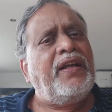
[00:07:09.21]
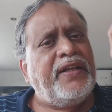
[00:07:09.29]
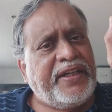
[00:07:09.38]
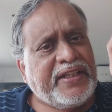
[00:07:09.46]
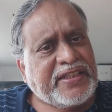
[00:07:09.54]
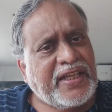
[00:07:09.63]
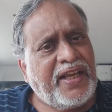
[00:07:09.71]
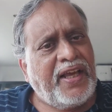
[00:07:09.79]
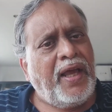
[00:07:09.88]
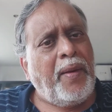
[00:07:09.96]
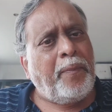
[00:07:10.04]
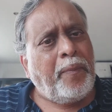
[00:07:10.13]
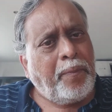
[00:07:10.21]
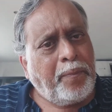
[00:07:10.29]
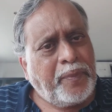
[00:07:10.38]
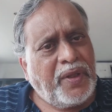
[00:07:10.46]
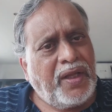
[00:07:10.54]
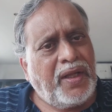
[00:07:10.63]
It is a
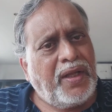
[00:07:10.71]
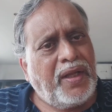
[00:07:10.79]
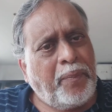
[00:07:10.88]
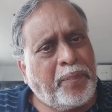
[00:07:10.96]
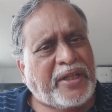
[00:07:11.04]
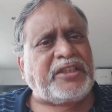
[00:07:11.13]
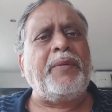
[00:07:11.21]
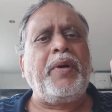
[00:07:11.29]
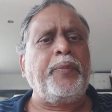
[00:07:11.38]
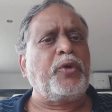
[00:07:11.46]
prathama